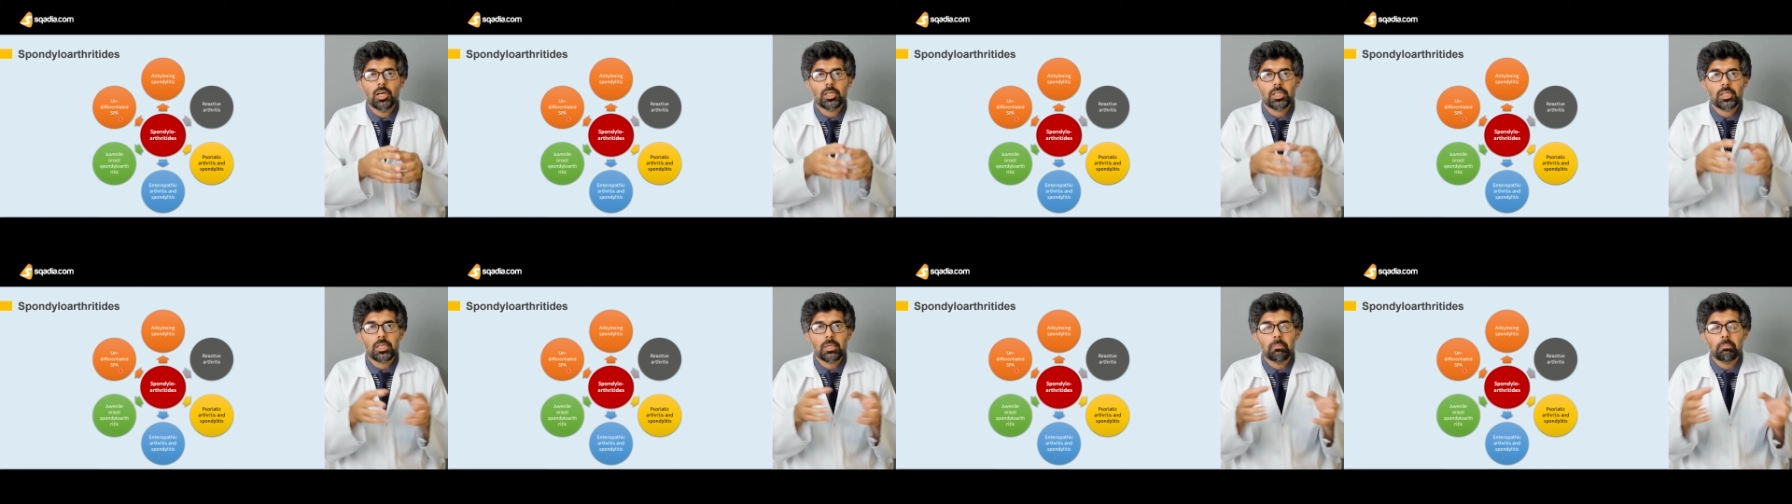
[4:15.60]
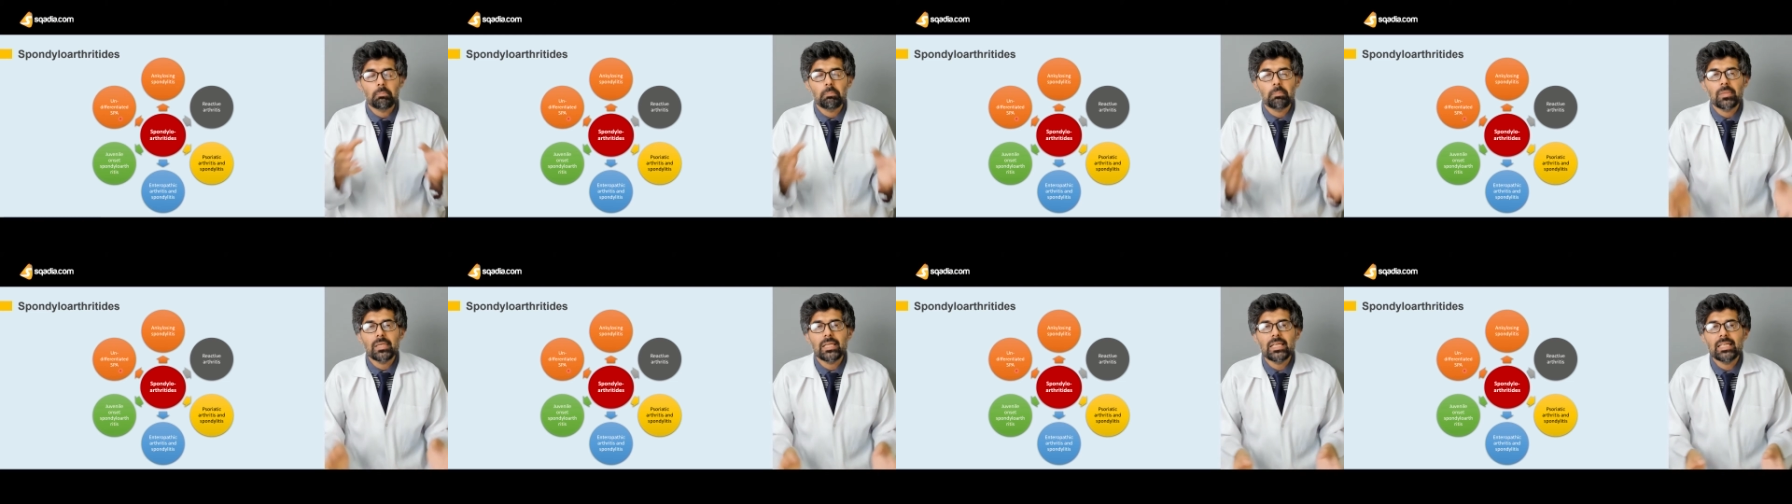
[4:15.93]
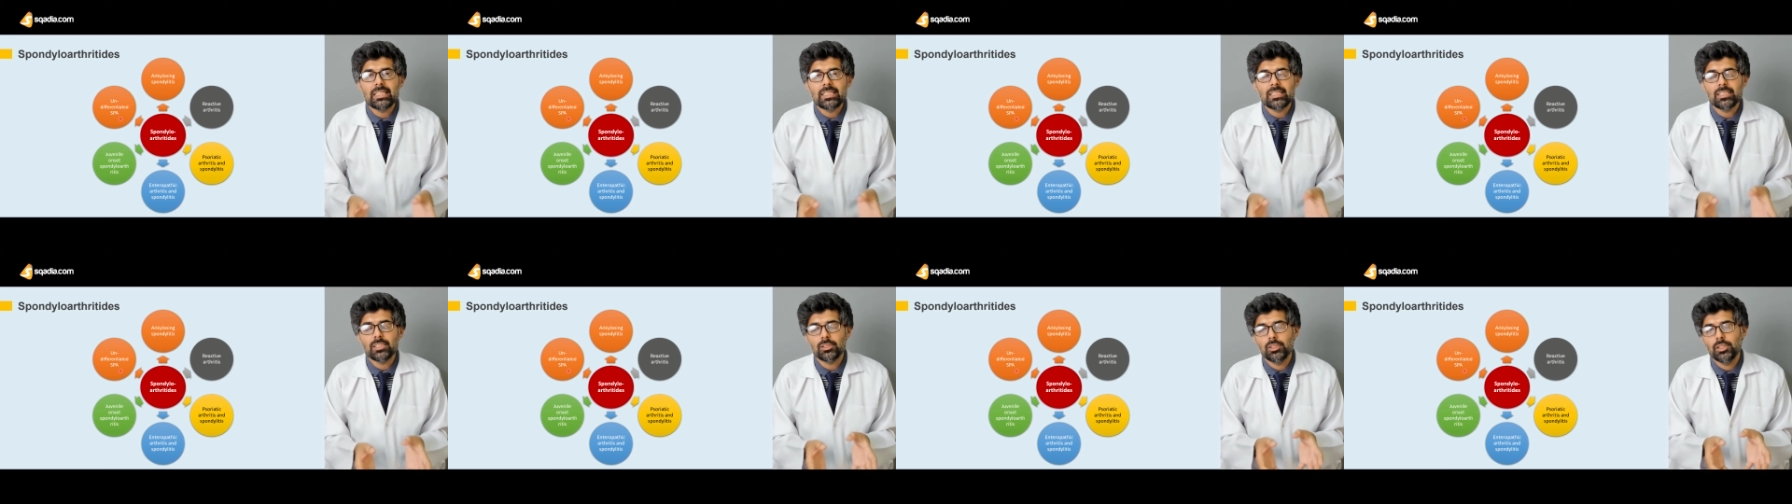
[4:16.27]

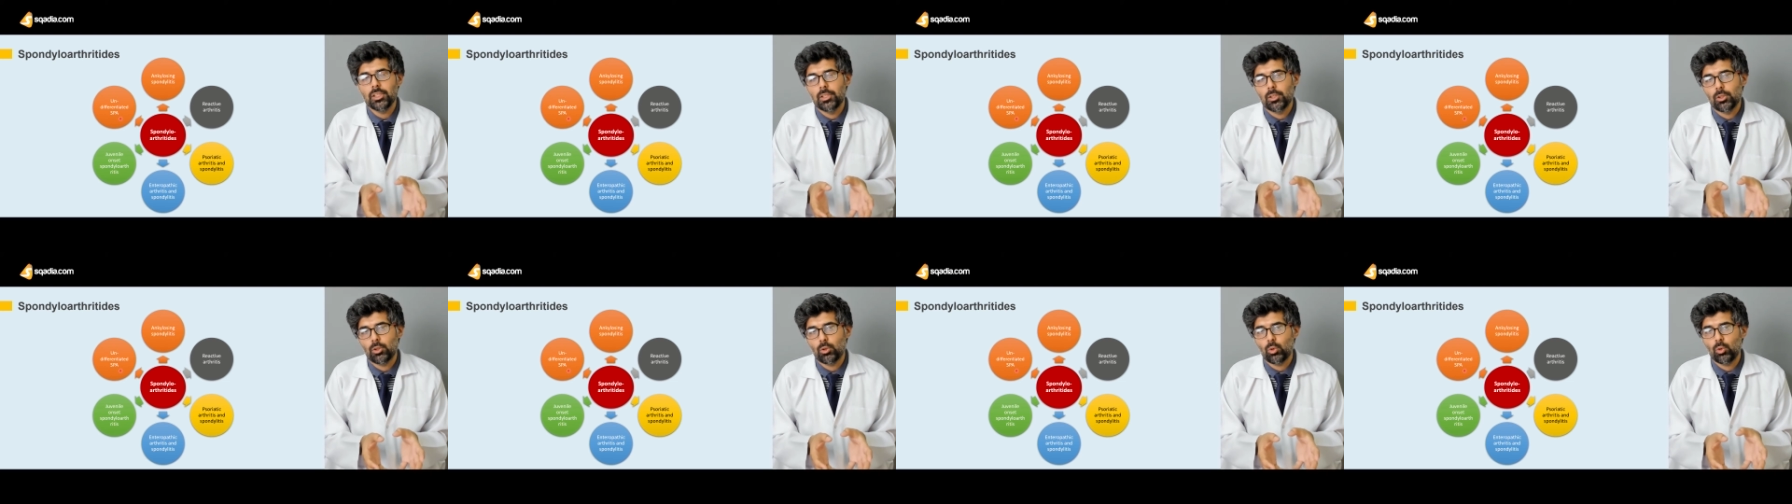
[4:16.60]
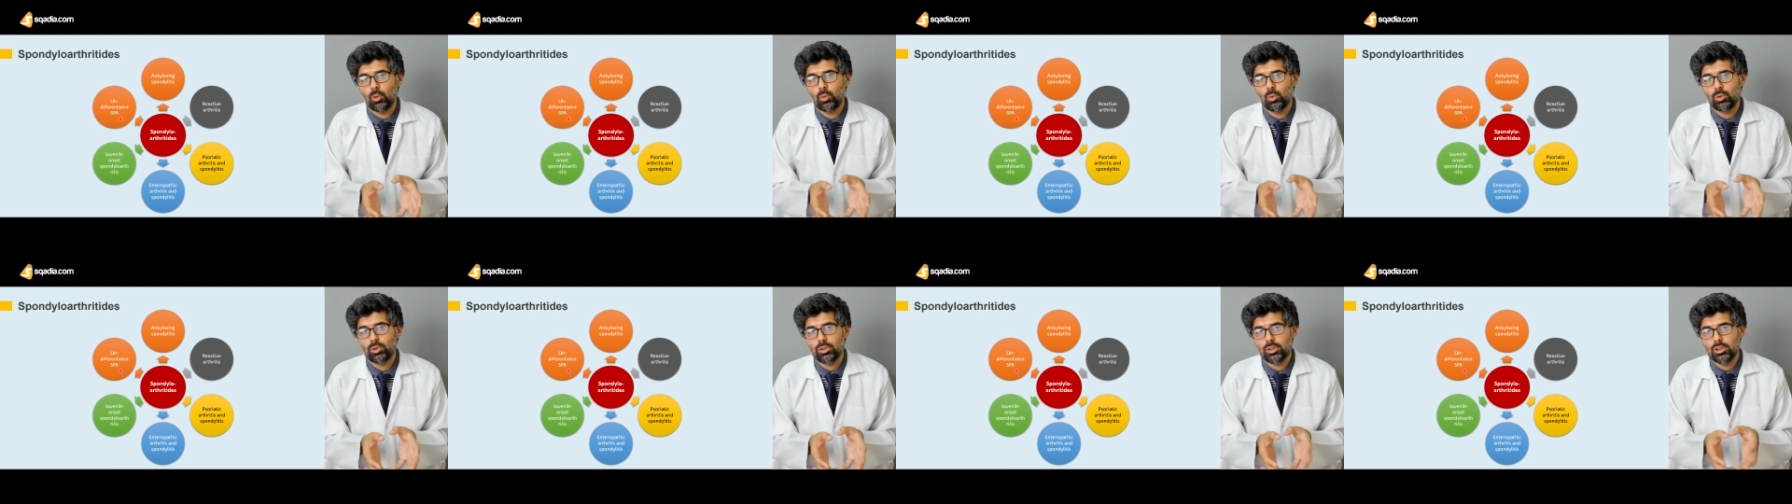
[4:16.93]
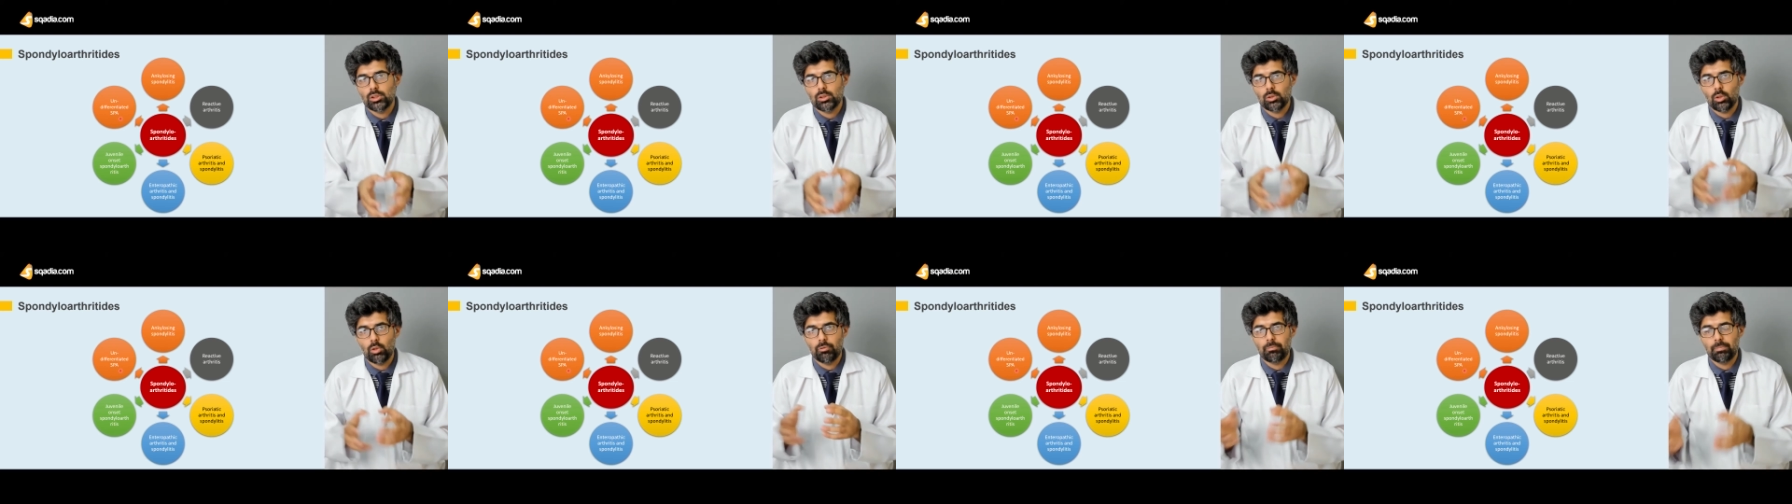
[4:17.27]
complete their course
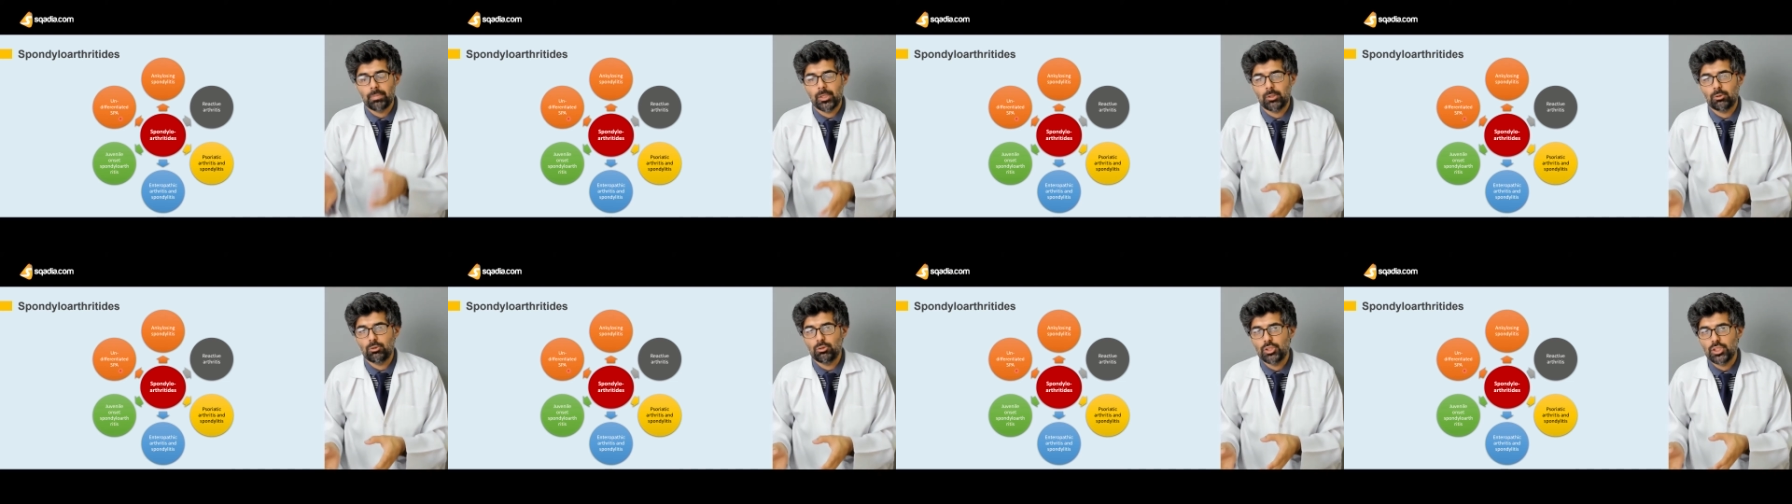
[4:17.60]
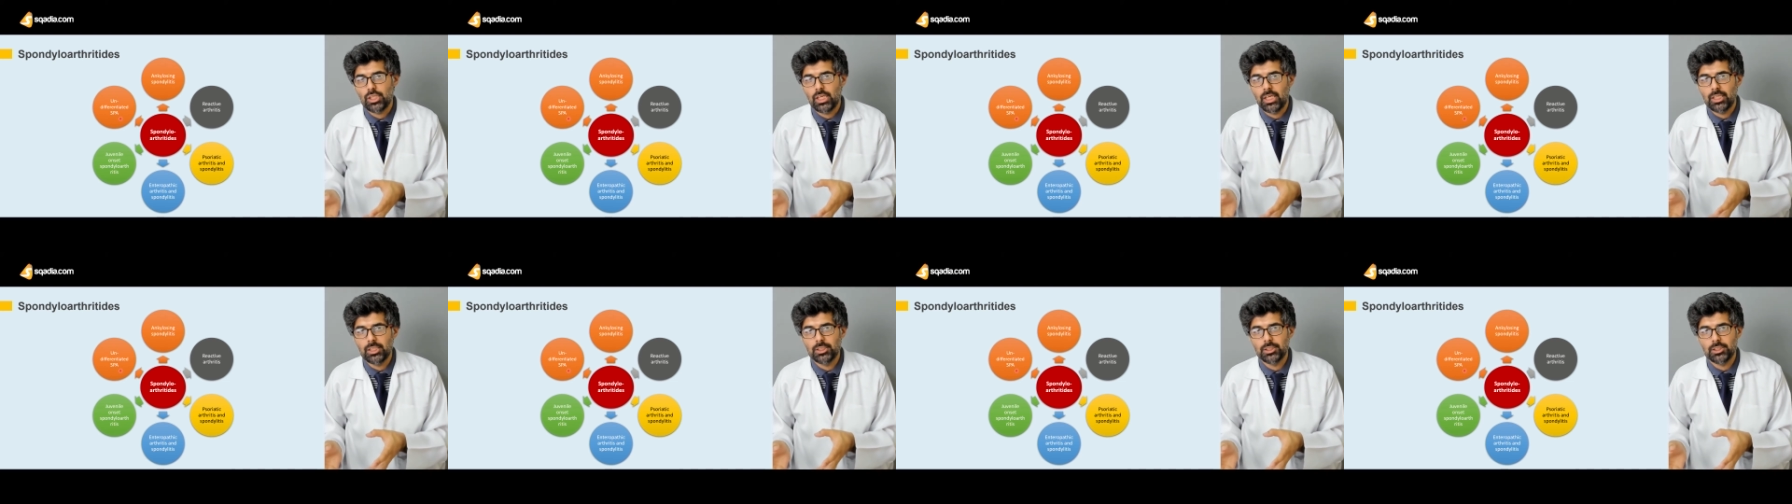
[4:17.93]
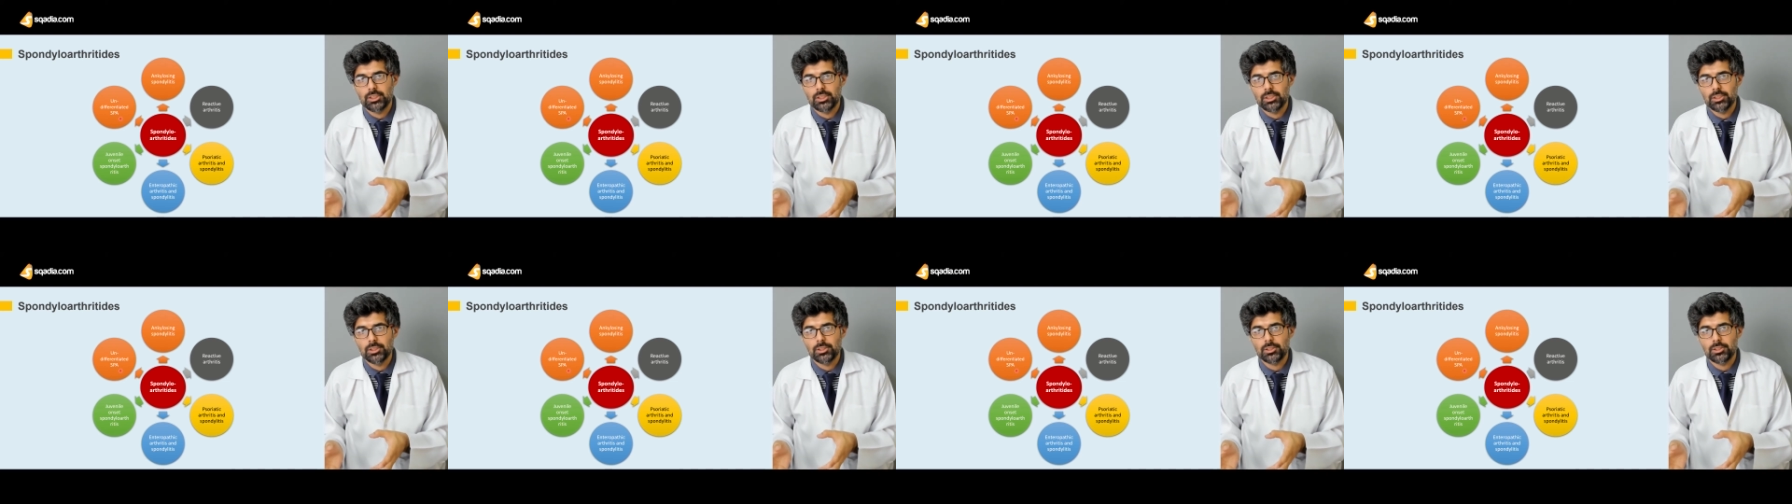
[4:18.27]
of
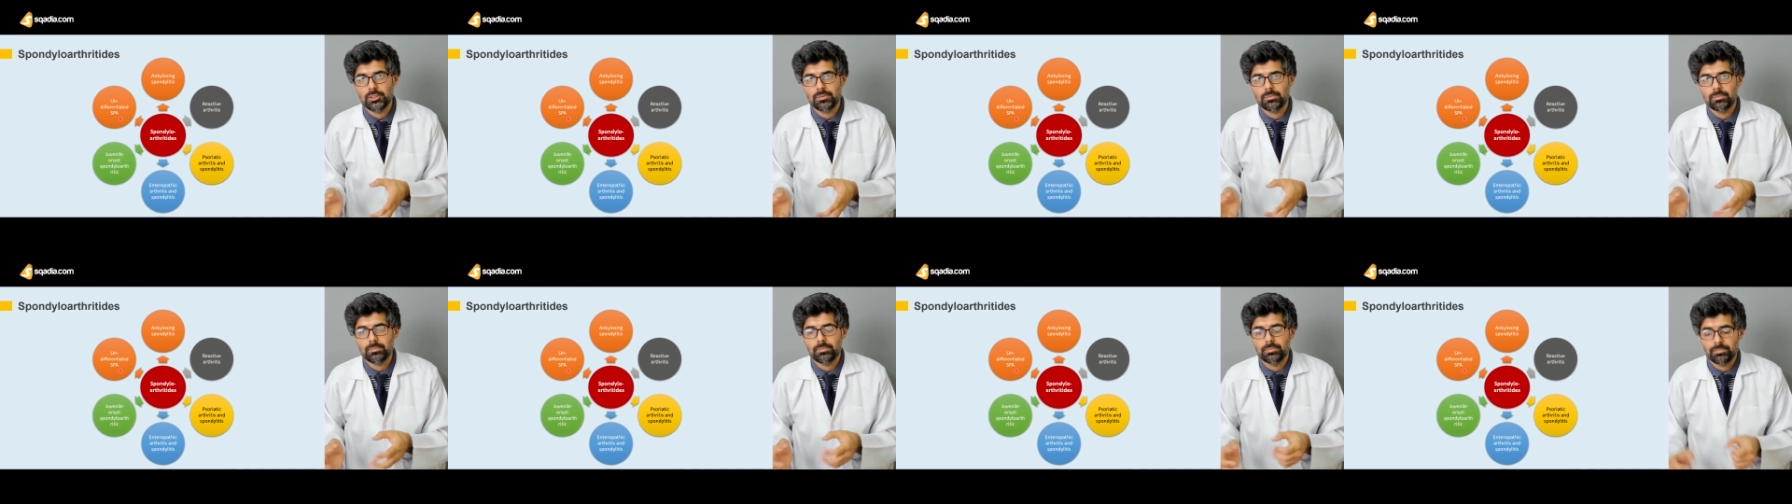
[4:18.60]
pathogenesis.